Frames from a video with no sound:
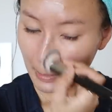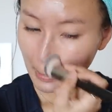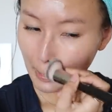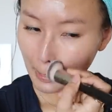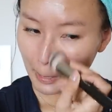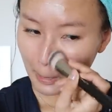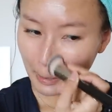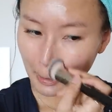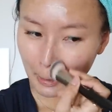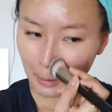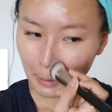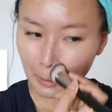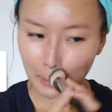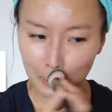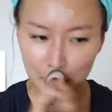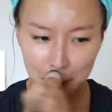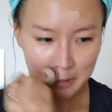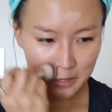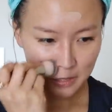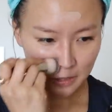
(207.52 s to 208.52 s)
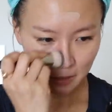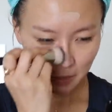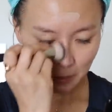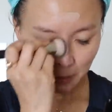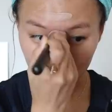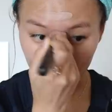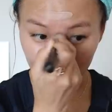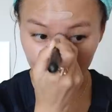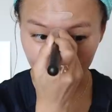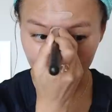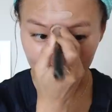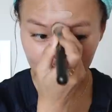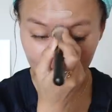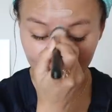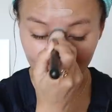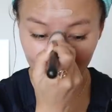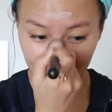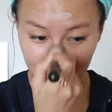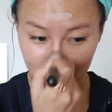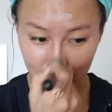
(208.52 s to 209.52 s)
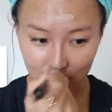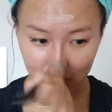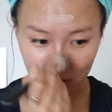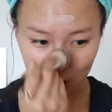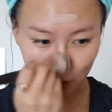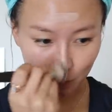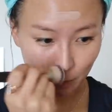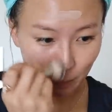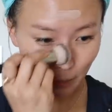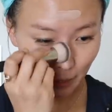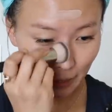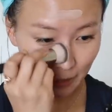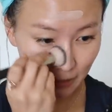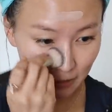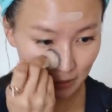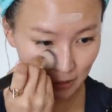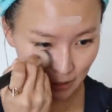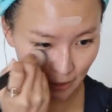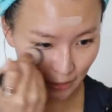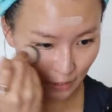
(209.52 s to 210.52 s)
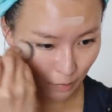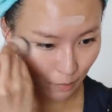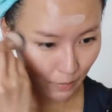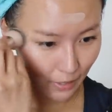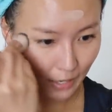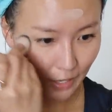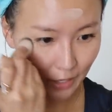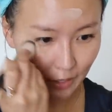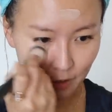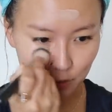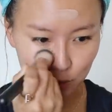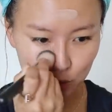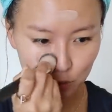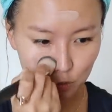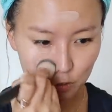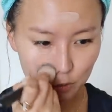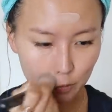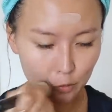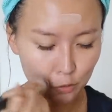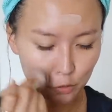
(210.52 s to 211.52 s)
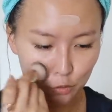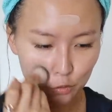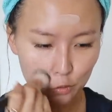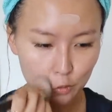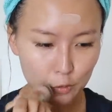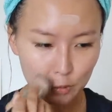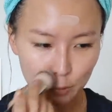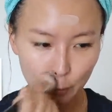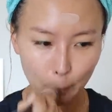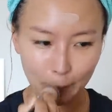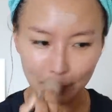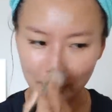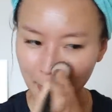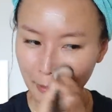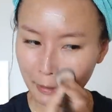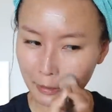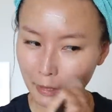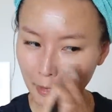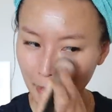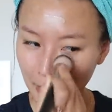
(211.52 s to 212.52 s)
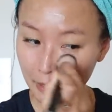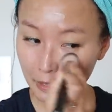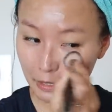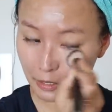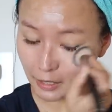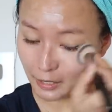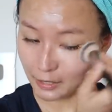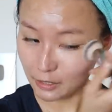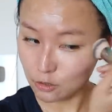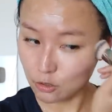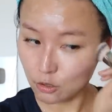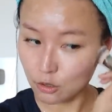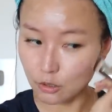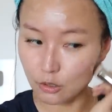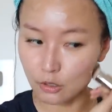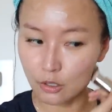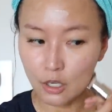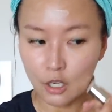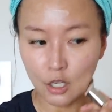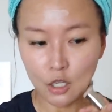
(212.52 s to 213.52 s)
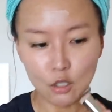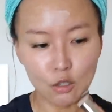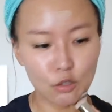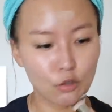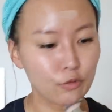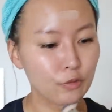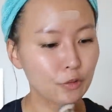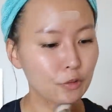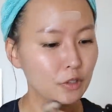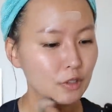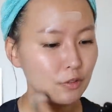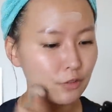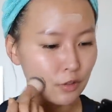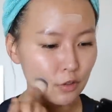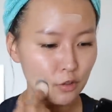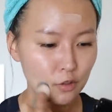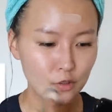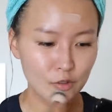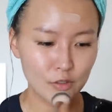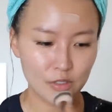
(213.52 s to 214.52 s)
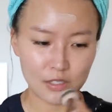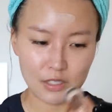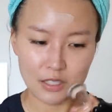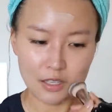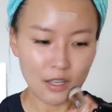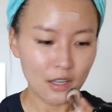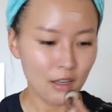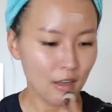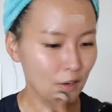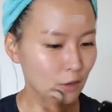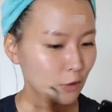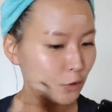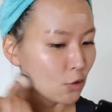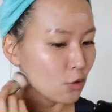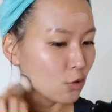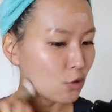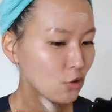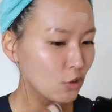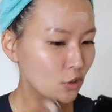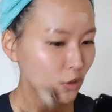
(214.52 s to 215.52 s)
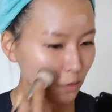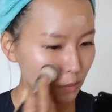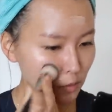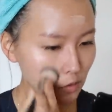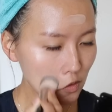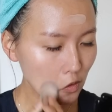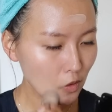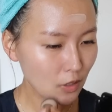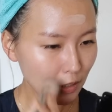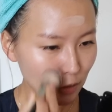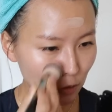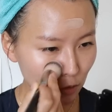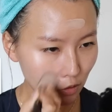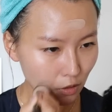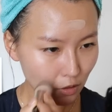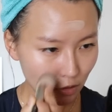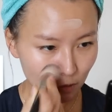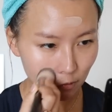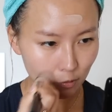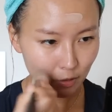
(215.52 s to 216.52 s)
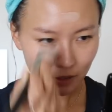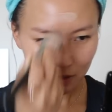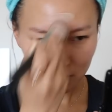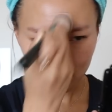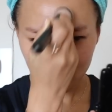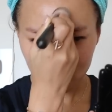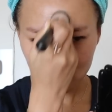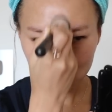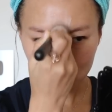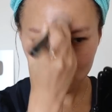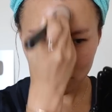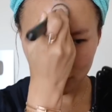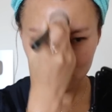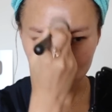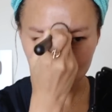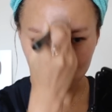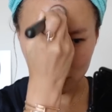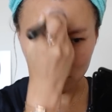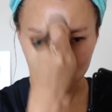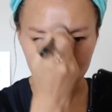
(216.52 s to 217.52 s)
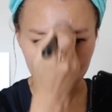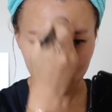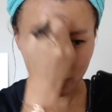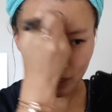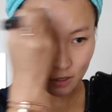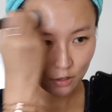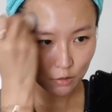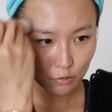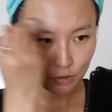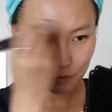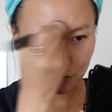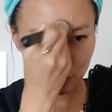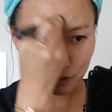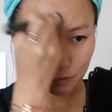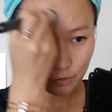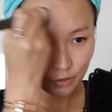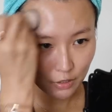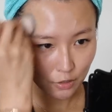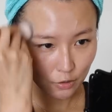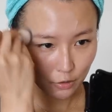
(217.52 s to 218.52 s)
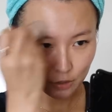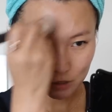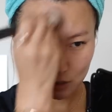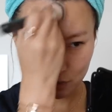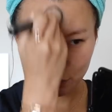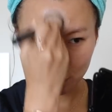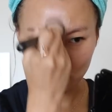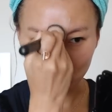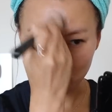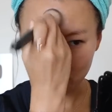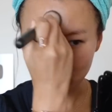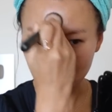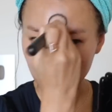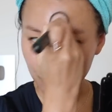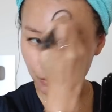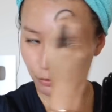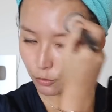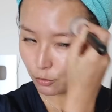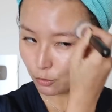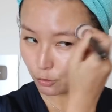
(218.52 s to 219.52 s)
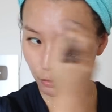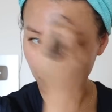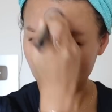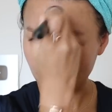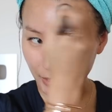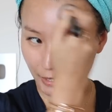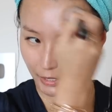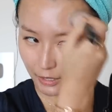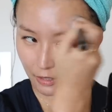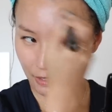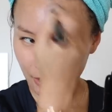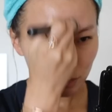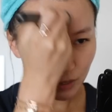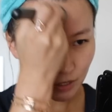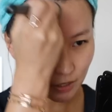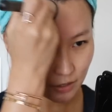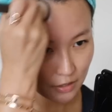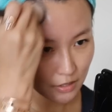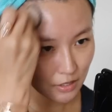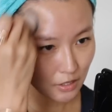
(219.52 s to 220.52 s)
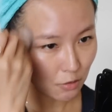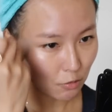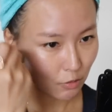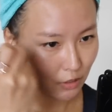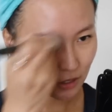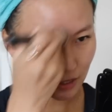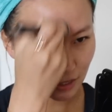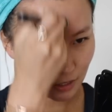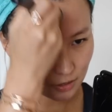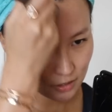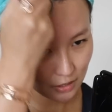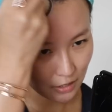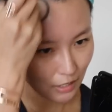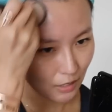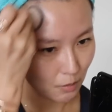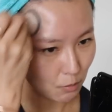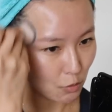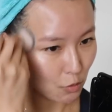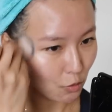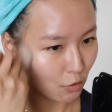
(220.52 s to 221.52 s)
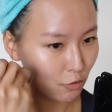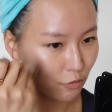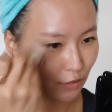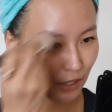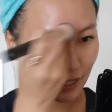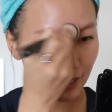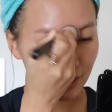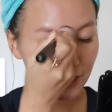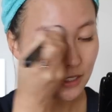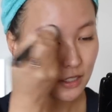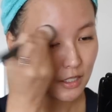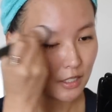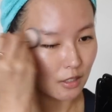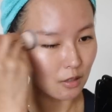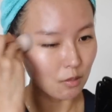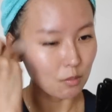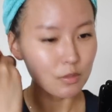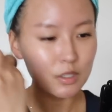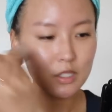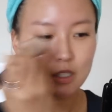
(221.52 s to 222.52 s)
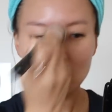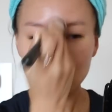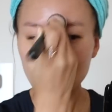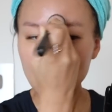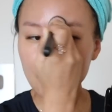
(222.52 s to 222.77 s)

And before I make a decision on buying a designer bag and or shoes or whatnot, I like to look for reviews on YouTube. So I thought, you know what, I should actually just make the review videos for people who might be considering the same sort of items.